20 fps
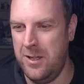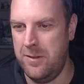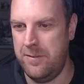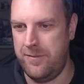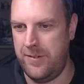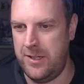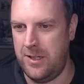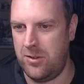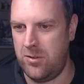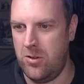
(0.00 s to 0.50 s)

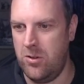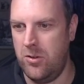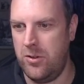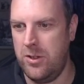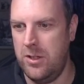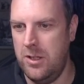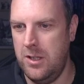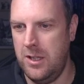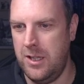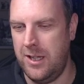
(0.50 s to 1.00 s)
Phoenix Lord
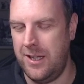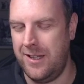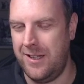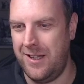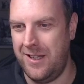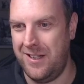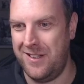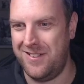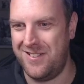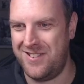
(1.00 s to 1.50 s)

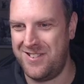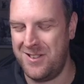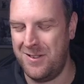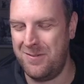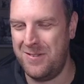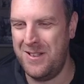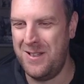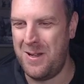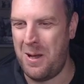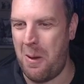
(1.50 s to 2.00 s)
and stuff.
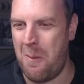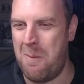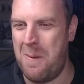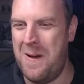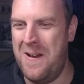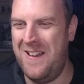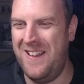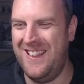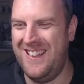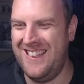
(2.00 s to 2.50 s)
I
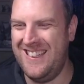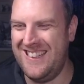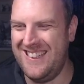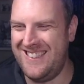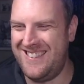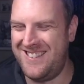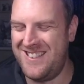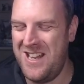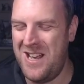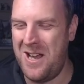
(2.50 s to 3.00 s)

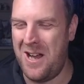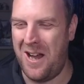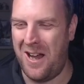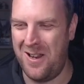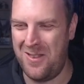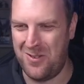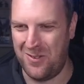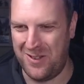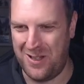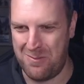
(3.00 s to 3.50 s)

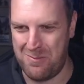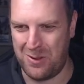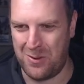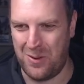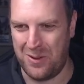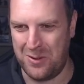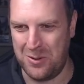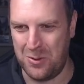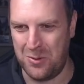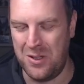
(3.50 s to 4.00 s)
thought that would be
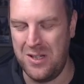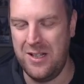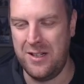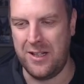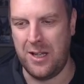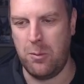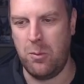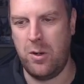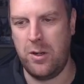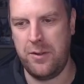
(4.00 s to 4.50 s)
quite cool.
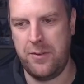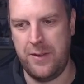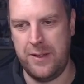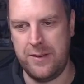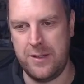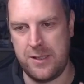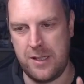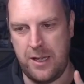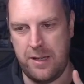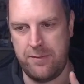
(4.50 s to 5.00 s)
Now, one thing
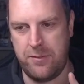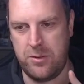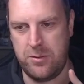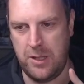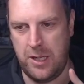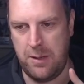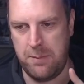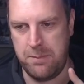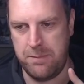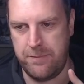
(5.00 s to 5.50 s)
that
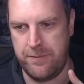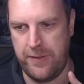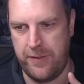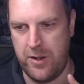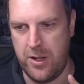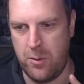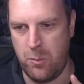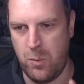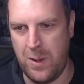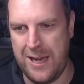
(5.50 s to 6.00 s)
I'm very
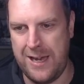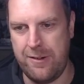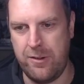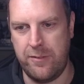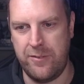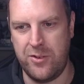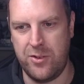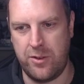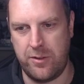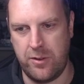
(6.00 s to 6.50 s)
aware
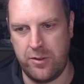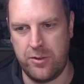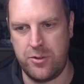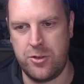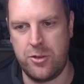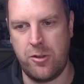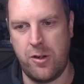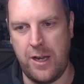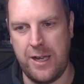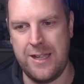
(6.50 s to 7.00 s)
of is I've got to
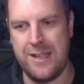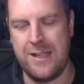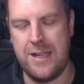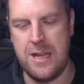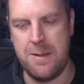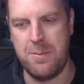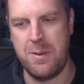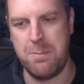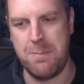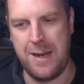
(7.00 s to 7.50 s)
try and
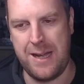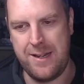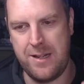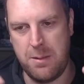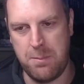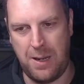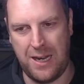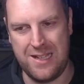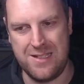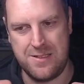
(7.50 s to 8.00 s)
keep the Mandy
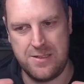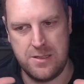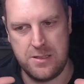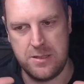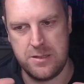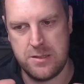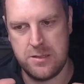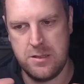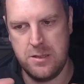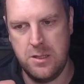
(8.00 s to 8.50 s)

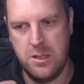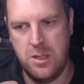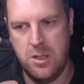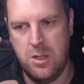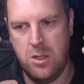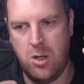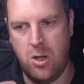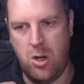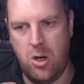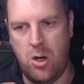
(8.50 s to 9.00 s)
Blasters
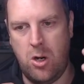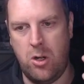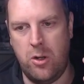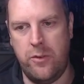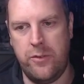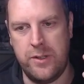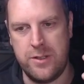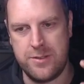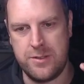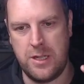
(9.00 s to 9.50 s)
on
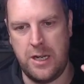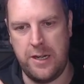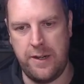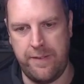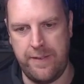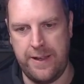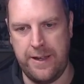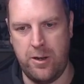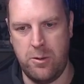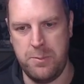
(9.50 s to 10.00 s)
the side of
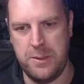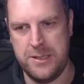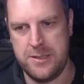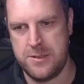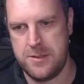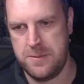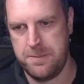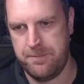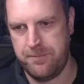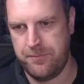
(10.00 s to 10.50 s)
the
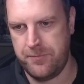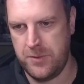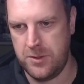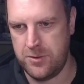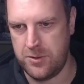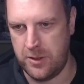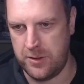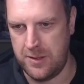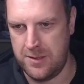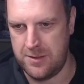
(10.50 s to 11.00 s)
helmets.
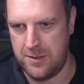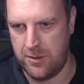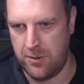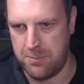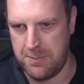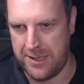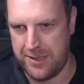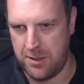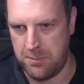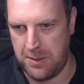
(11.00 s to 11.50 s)
So these little
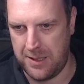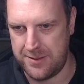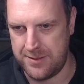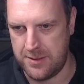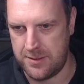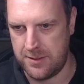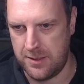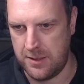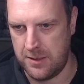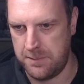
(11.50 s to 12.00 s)
Mandy
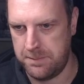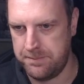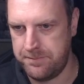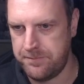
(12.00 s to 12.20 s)
Blasters here.